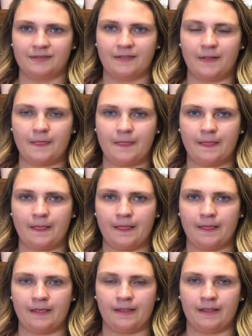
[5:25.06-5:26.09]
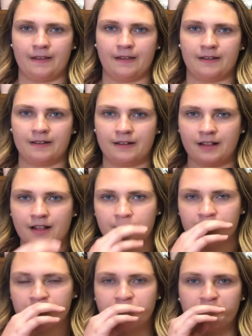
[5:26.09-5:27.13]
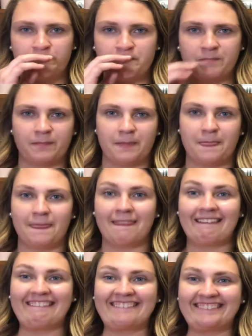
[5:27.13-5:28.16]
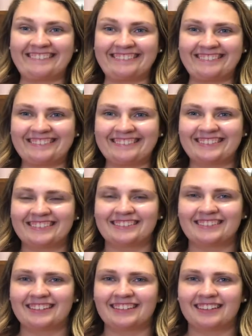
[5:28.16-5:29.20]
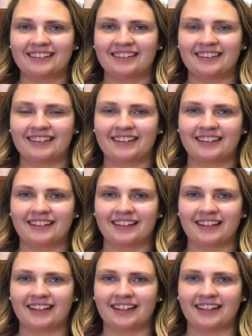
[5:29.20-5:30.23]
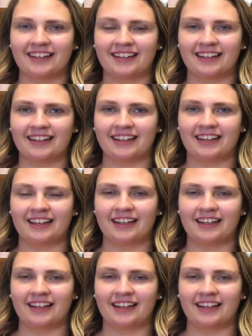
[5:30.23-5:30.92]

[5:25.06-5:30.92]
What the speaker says: This person isn't speaking.